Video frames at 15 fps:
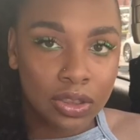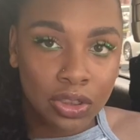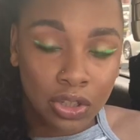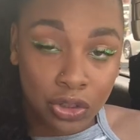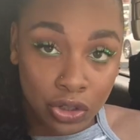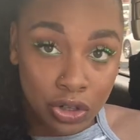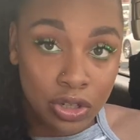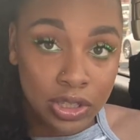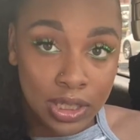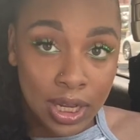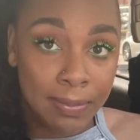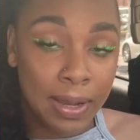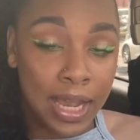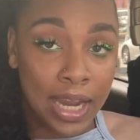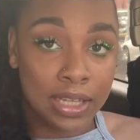The third
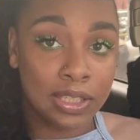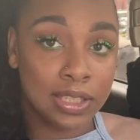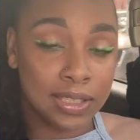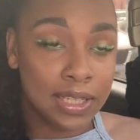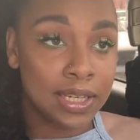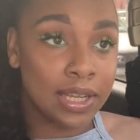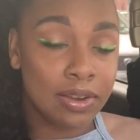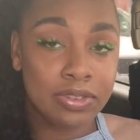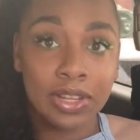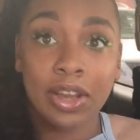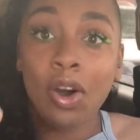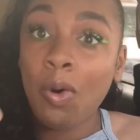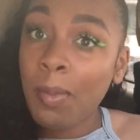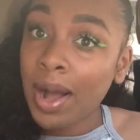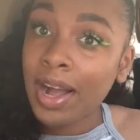time I actually did it, I was
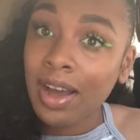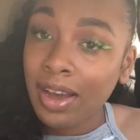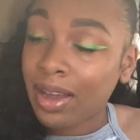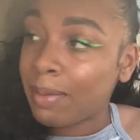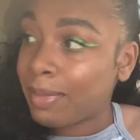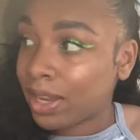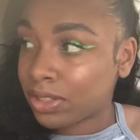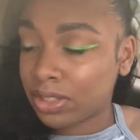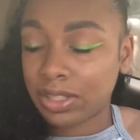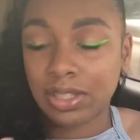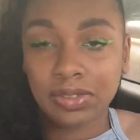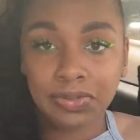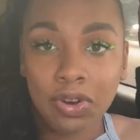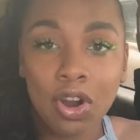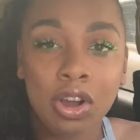like, oh my God, I'm actually
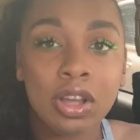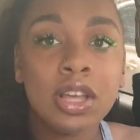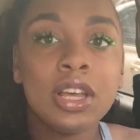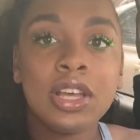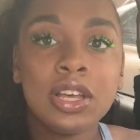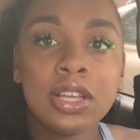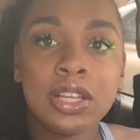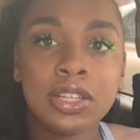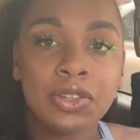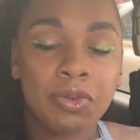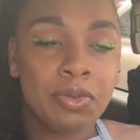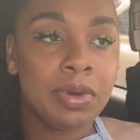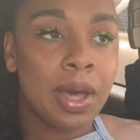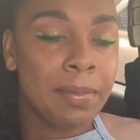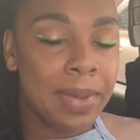this far. So
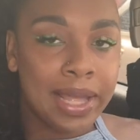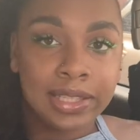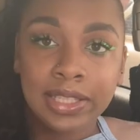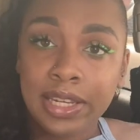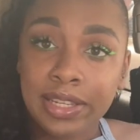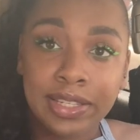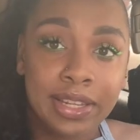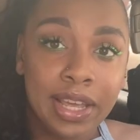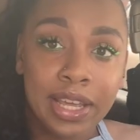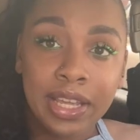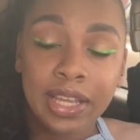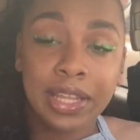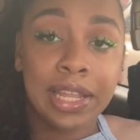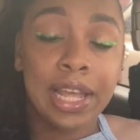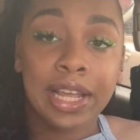we got back to the
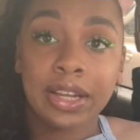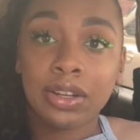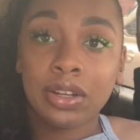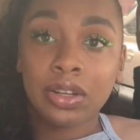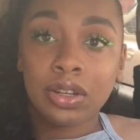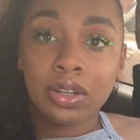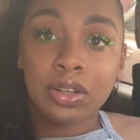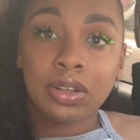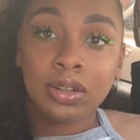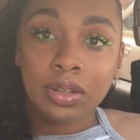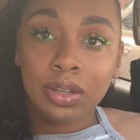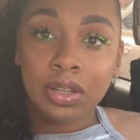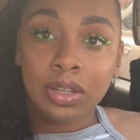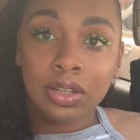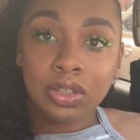site.
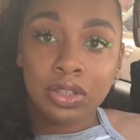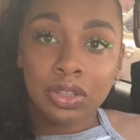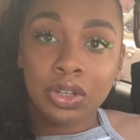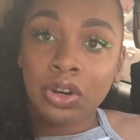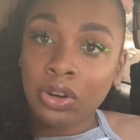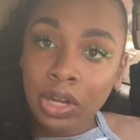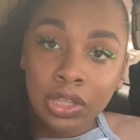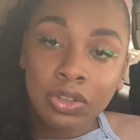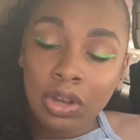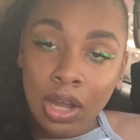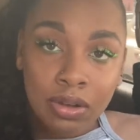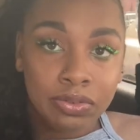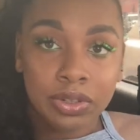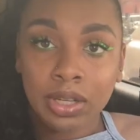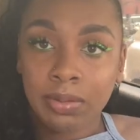Girl, I thought
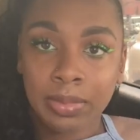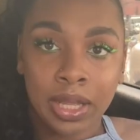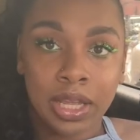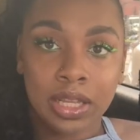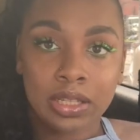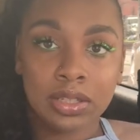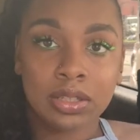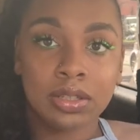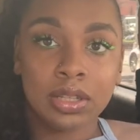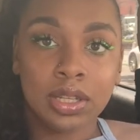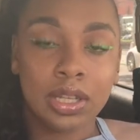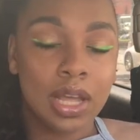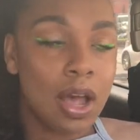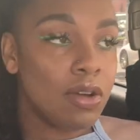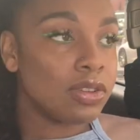I freaking passed.
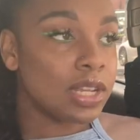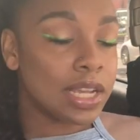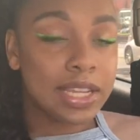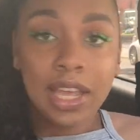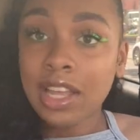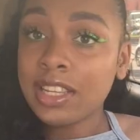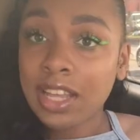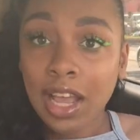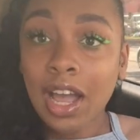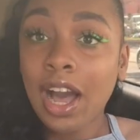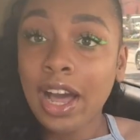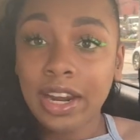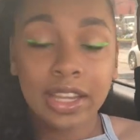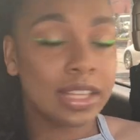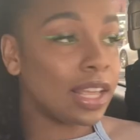I was like, yes, I
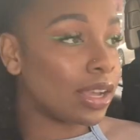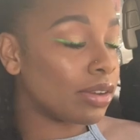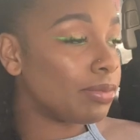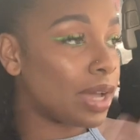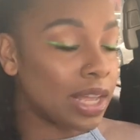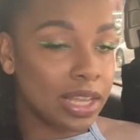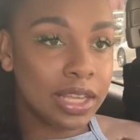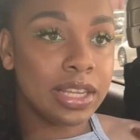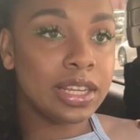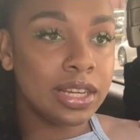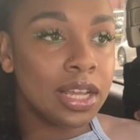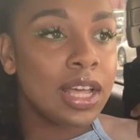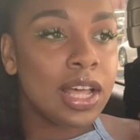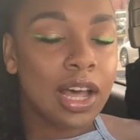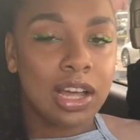got it. Like, in my
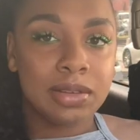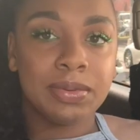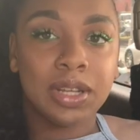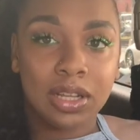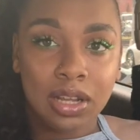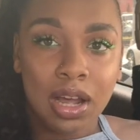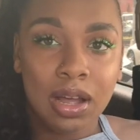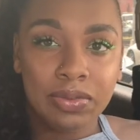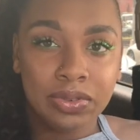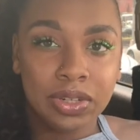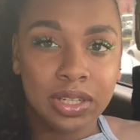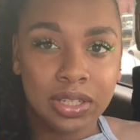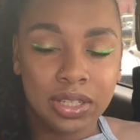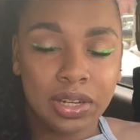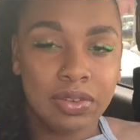head, I was being
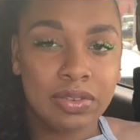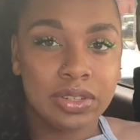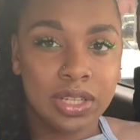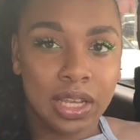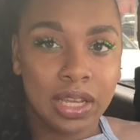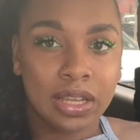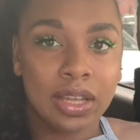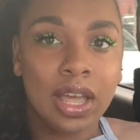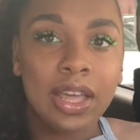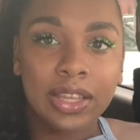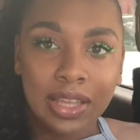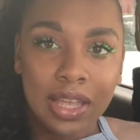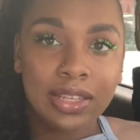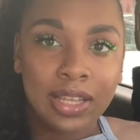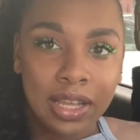confident. And I was like,
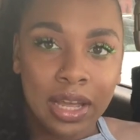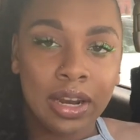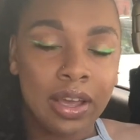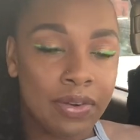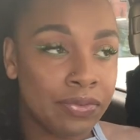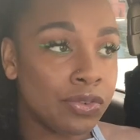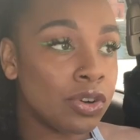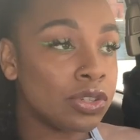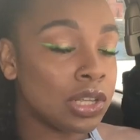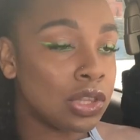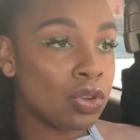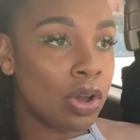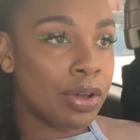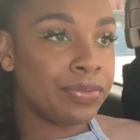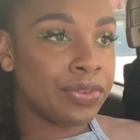yes, I got it. At first, I
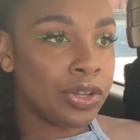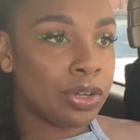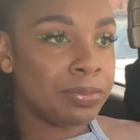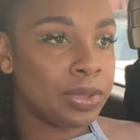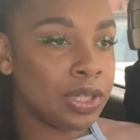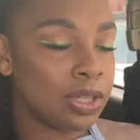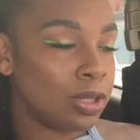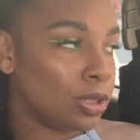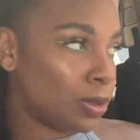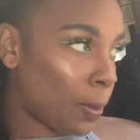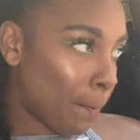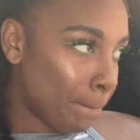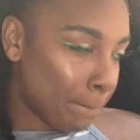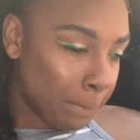thought I failed because